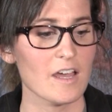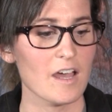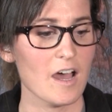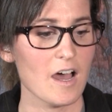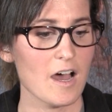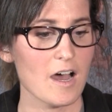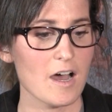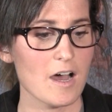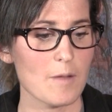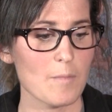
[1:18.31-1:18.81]

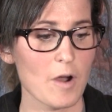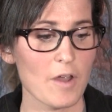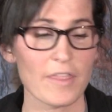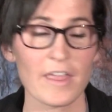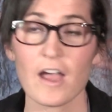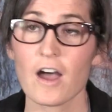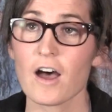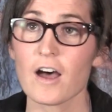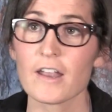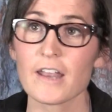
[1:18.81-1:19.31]
are
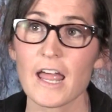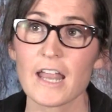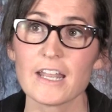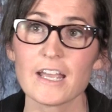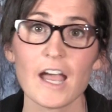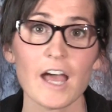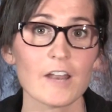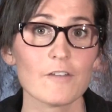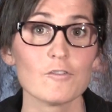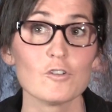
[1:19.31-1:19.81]
they on any
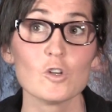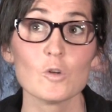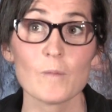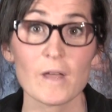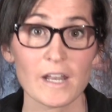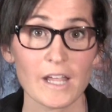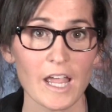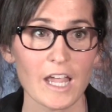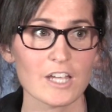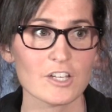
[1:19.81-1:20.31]
kind of new
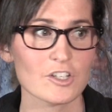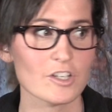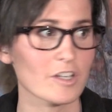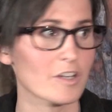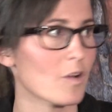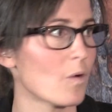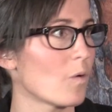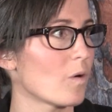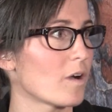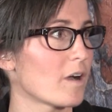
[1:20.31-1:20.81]

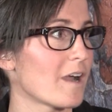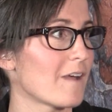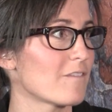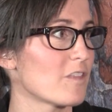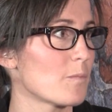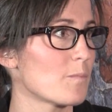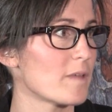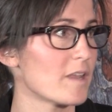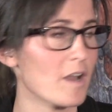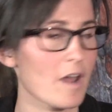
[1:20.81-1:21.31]
medication or have
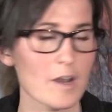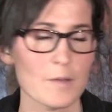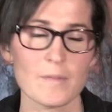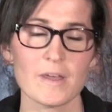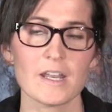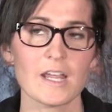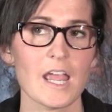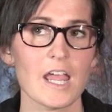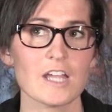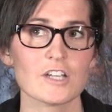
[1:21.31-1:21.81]
they been on a
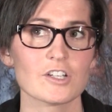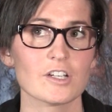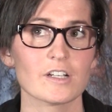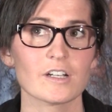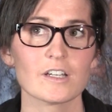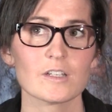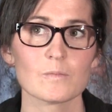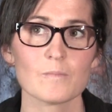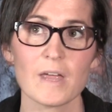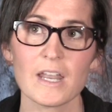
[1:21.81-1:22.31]
medication?
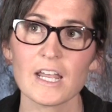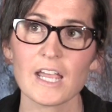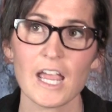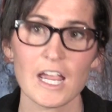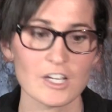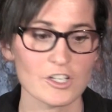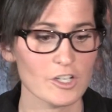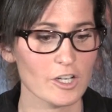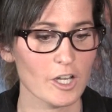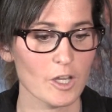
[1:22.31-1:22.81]
Because
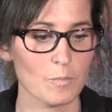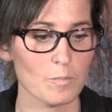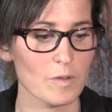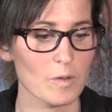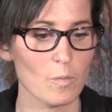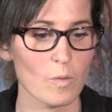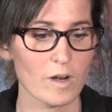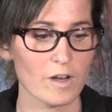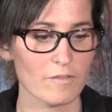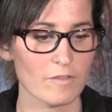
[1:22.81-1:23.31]
medication can
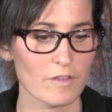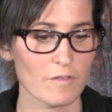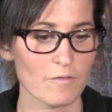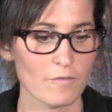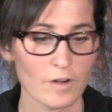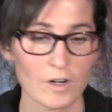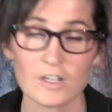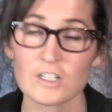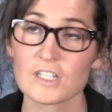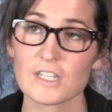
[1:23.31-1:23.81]
be one of the
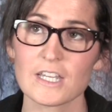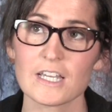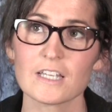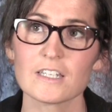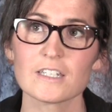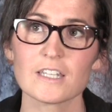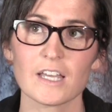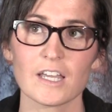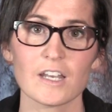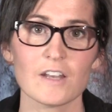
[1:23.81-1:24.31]
first
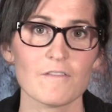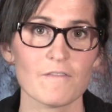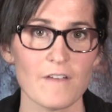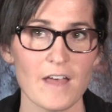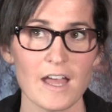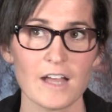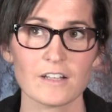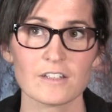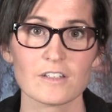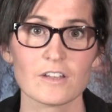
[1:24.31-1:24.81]
things that can
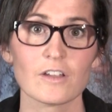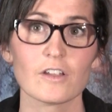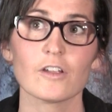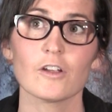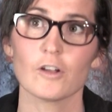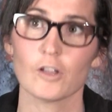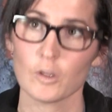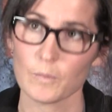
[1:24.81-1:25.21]
affect your